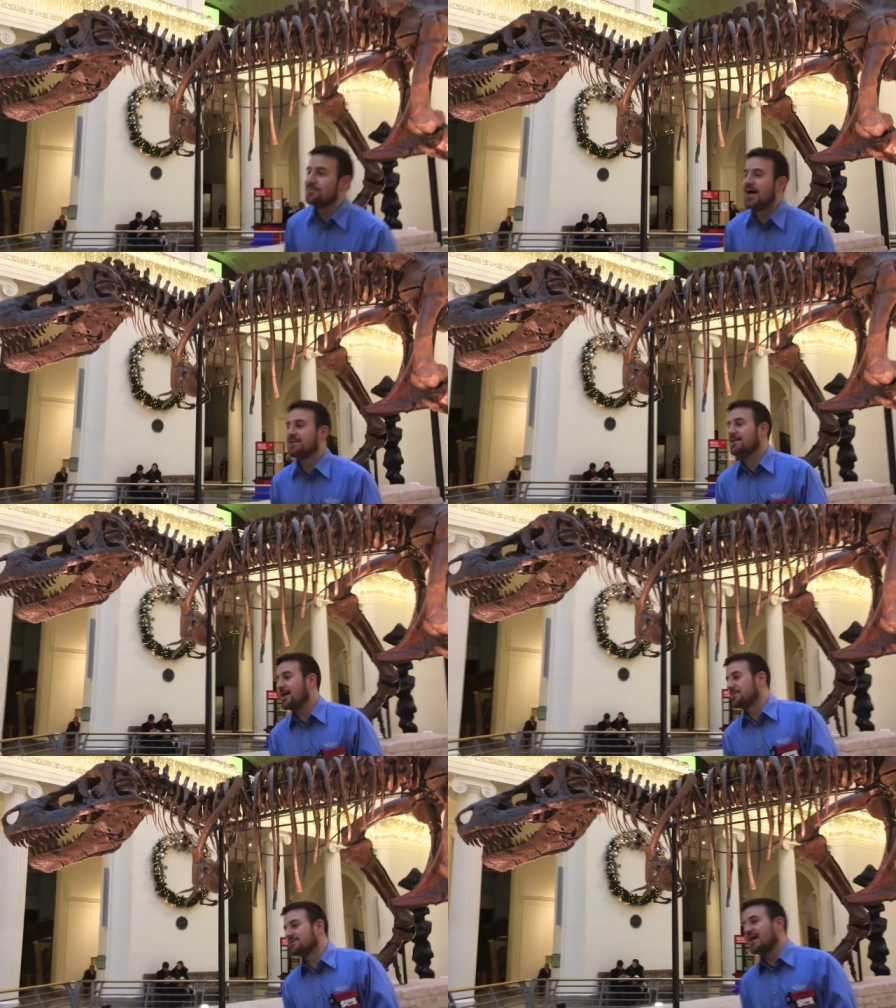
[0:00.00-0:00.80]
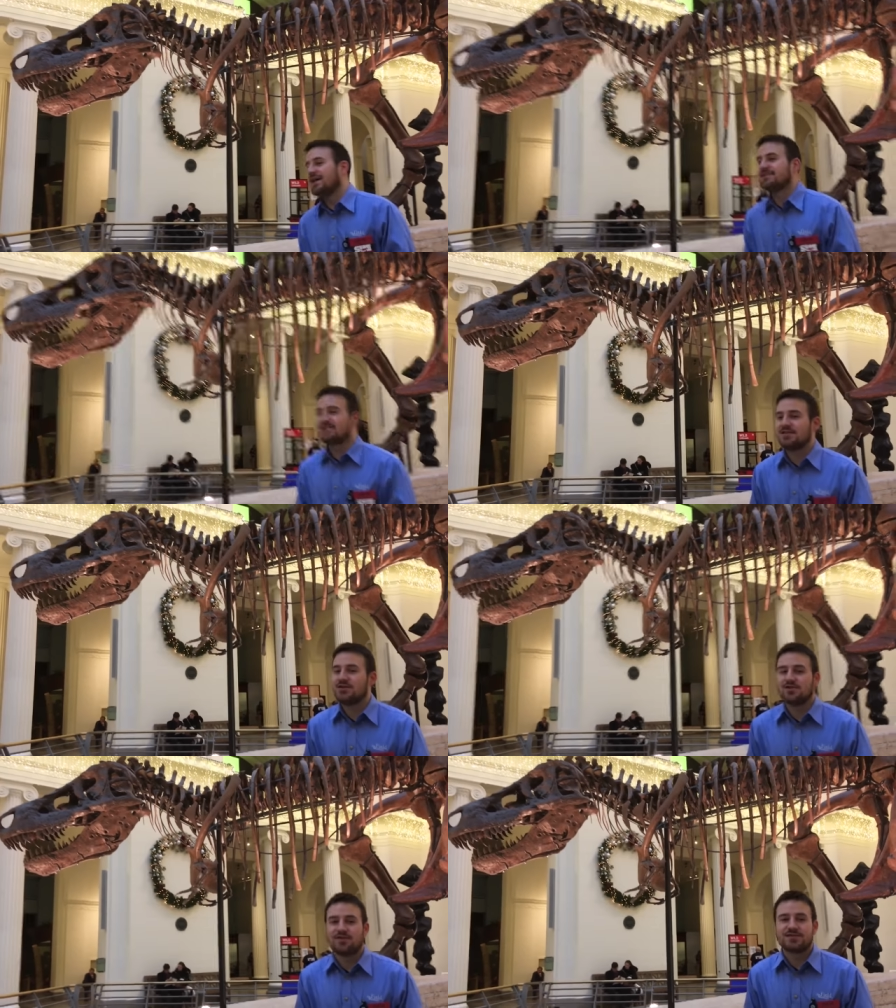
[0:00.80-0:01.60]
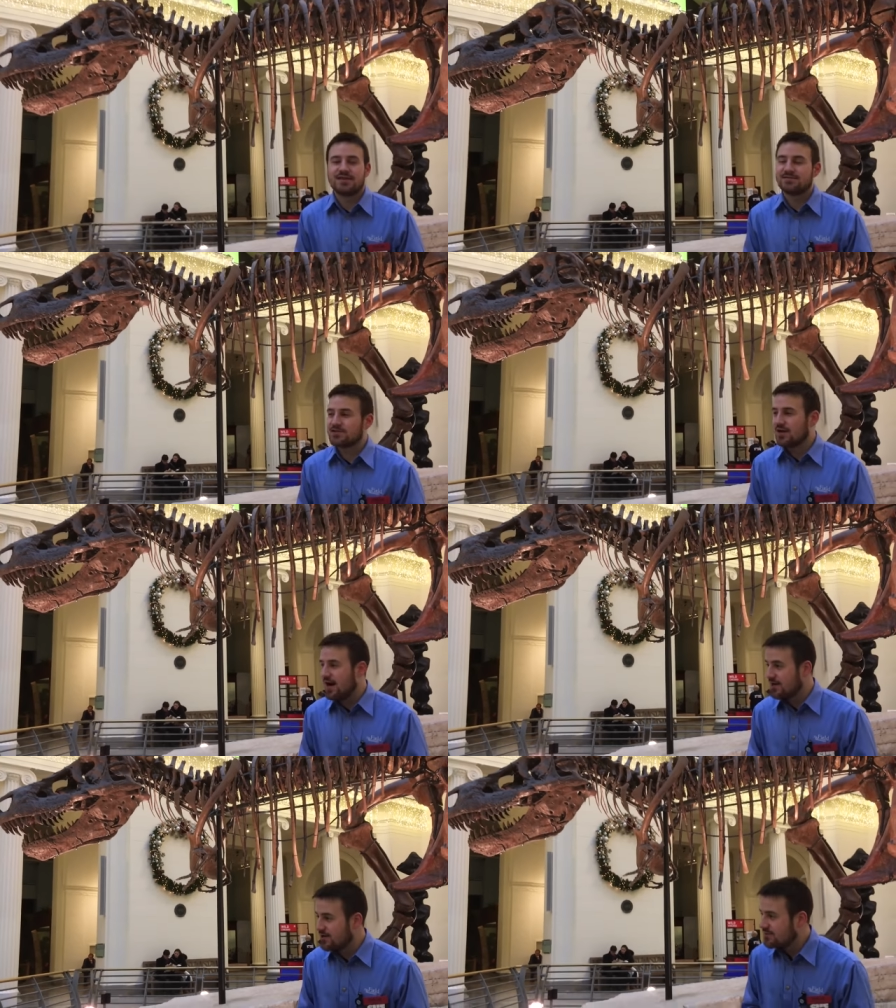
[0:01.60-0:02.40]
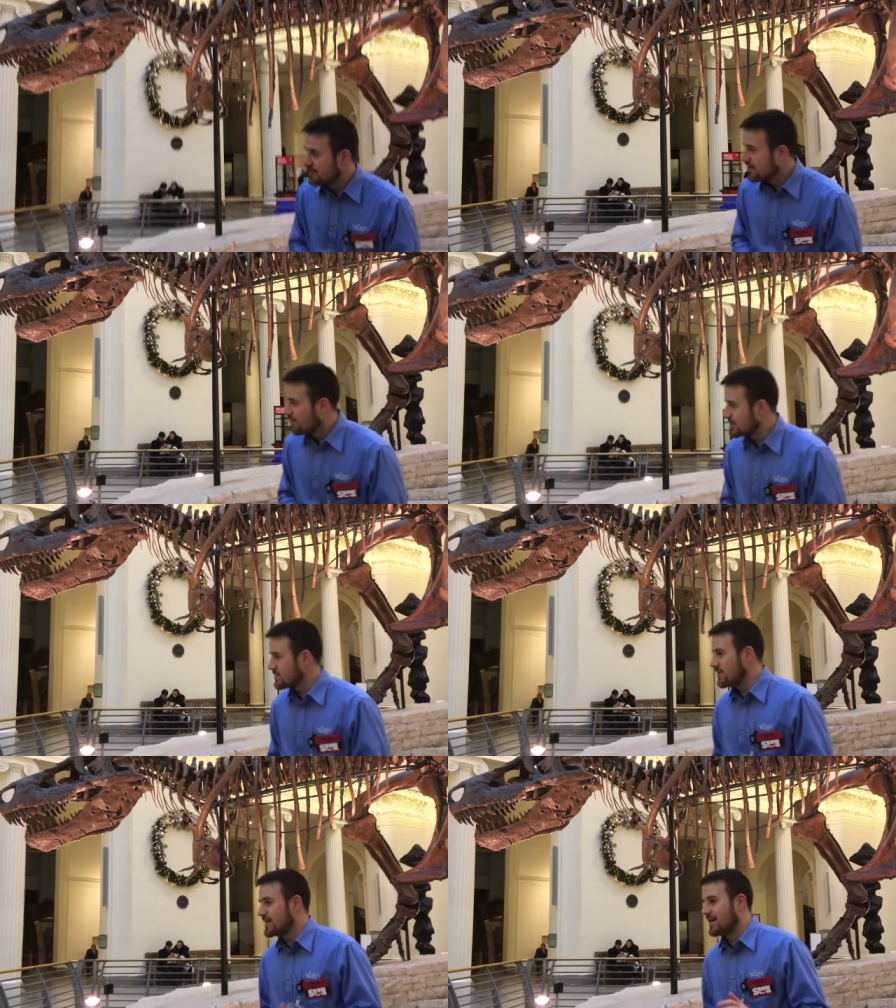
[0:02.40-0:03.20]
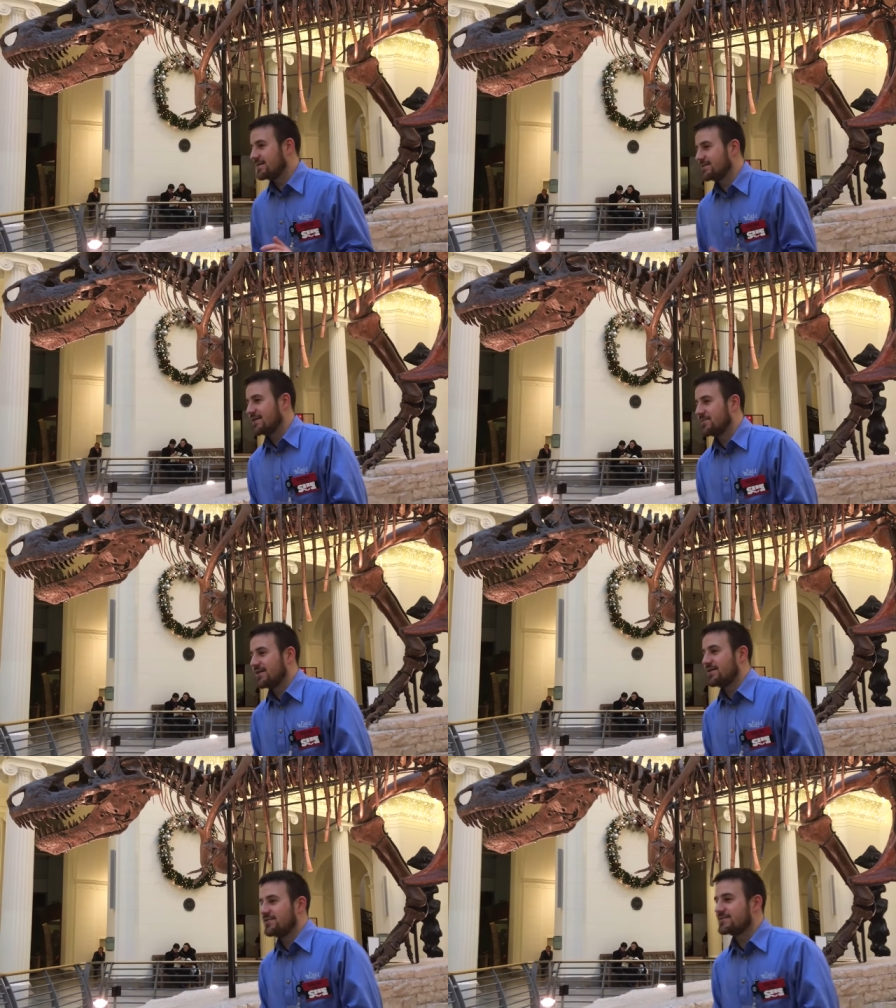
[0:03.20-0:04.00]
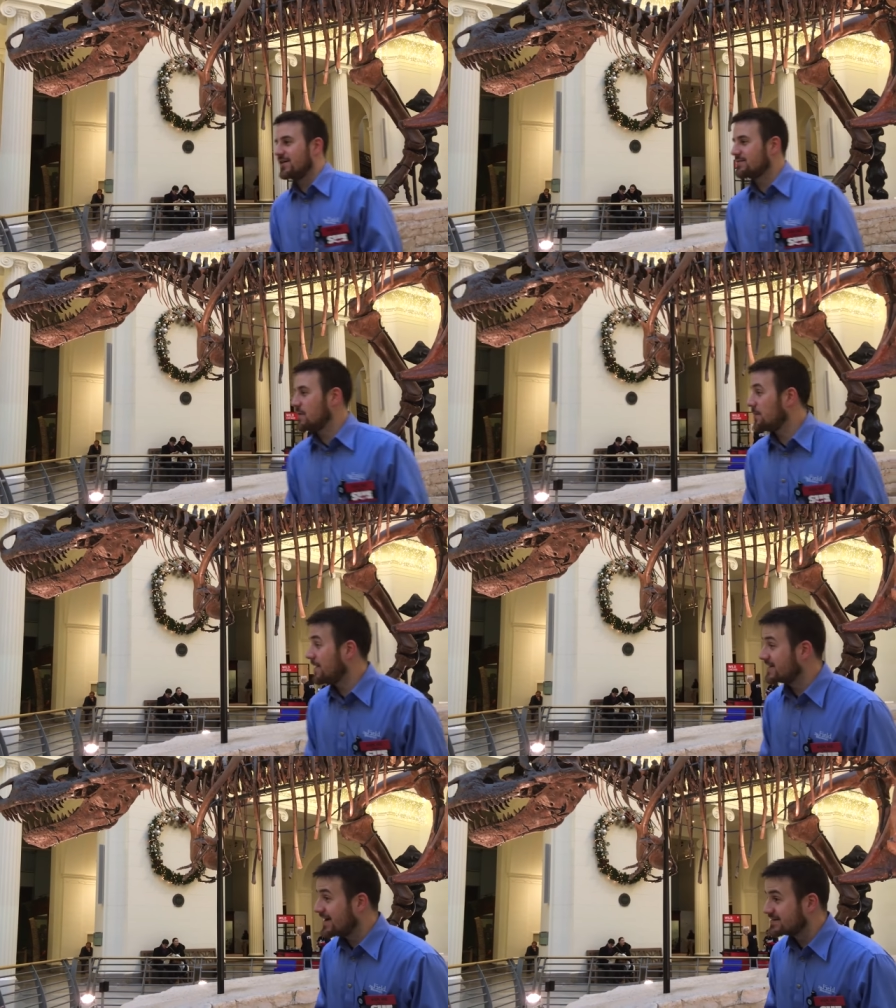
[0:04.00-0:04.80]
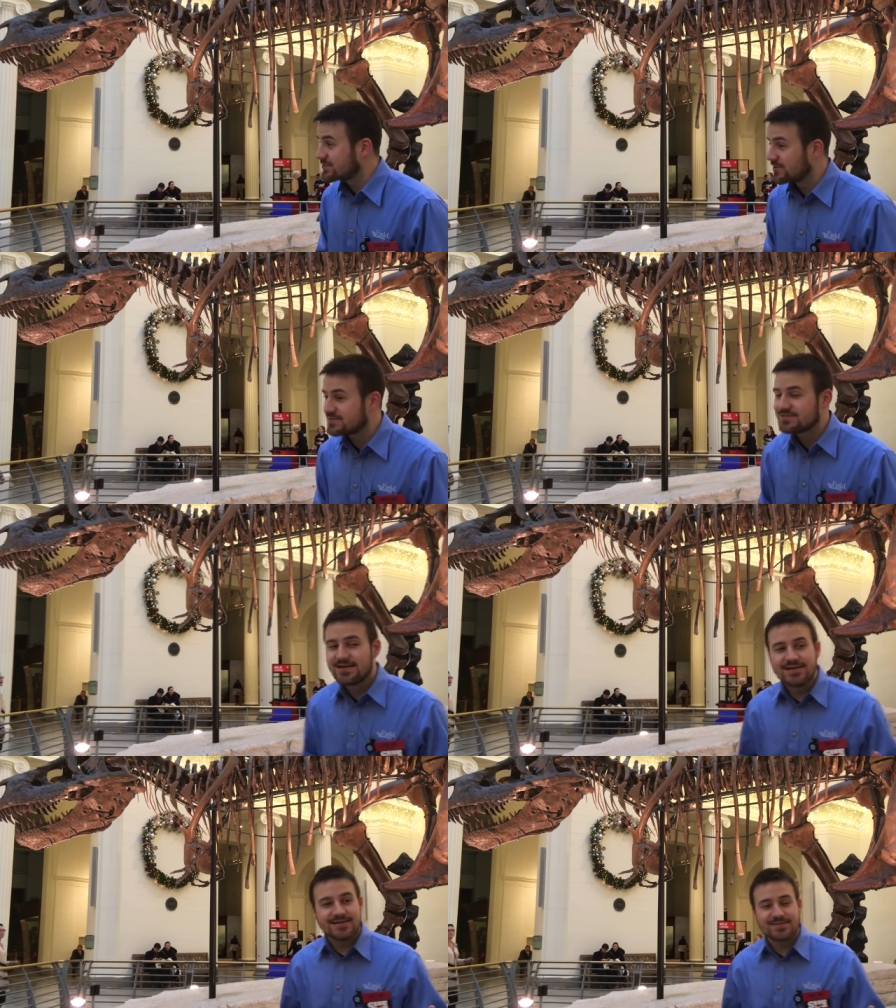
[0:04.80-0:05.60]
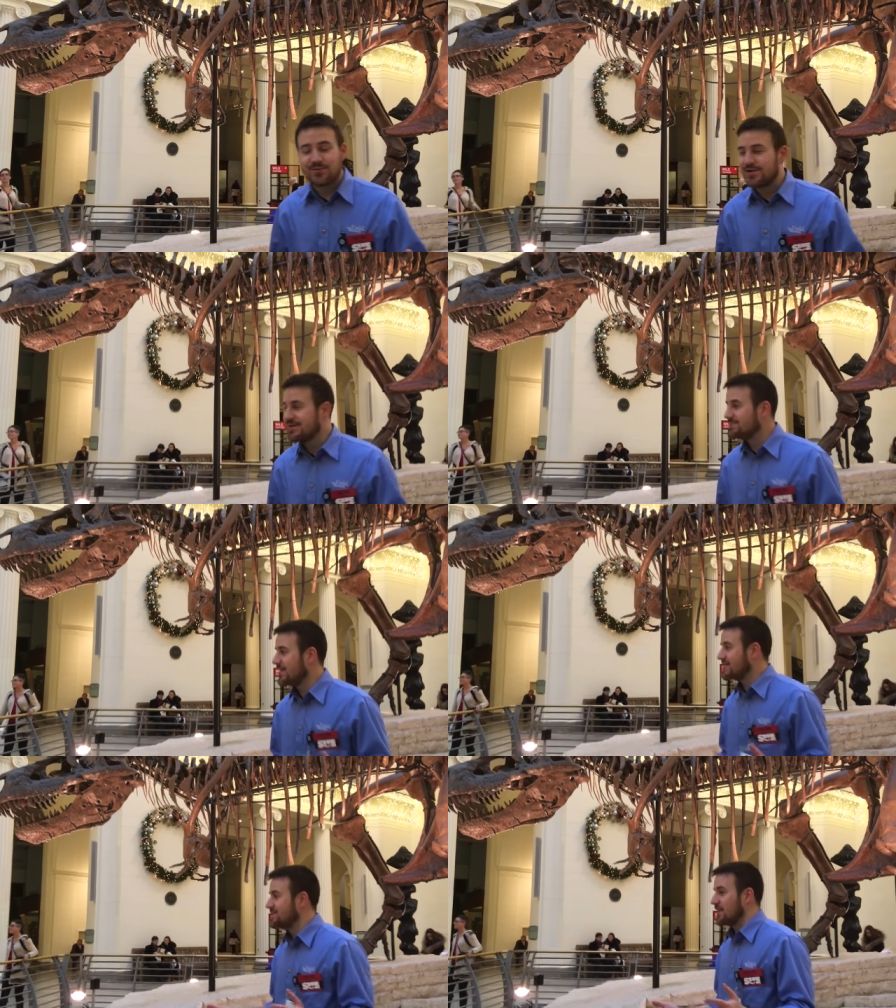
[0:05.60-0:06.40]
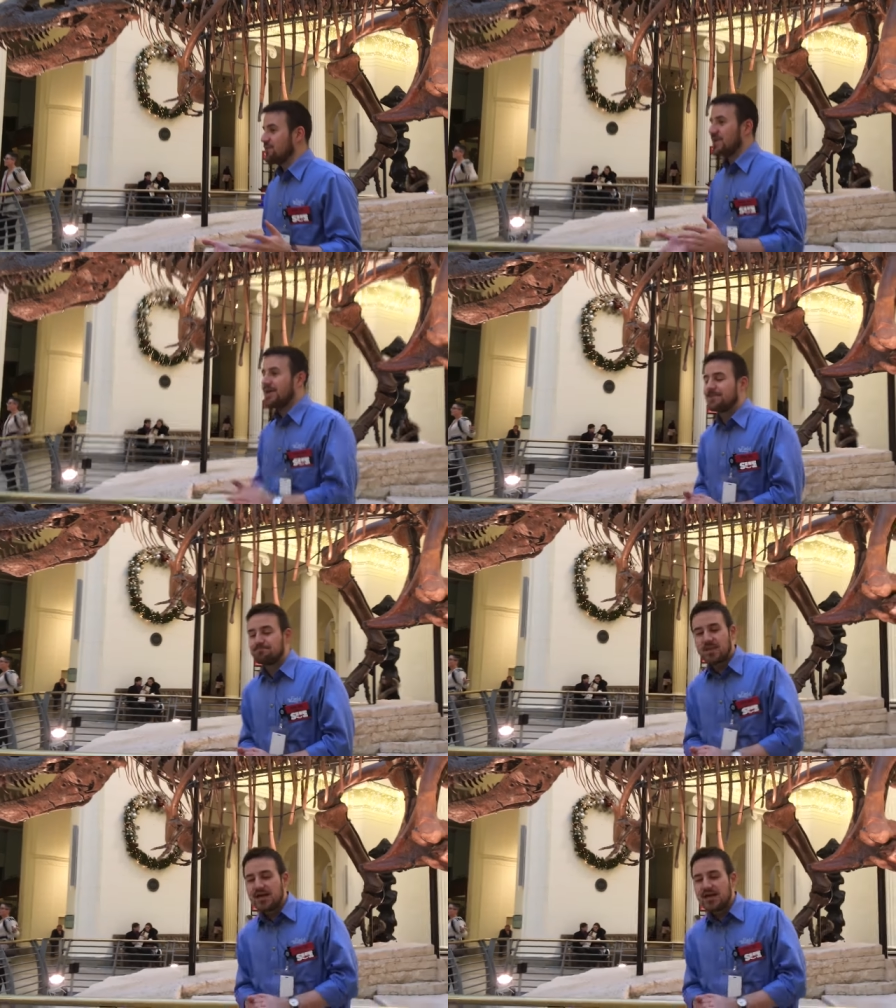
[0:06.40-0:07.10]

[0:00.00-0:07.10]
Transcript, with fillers: Ben. I'm a scientist at the University of Chicago. Once a week I get to come down here and talk to people about dinosaurs. It's a pretty good way to spend a weekend.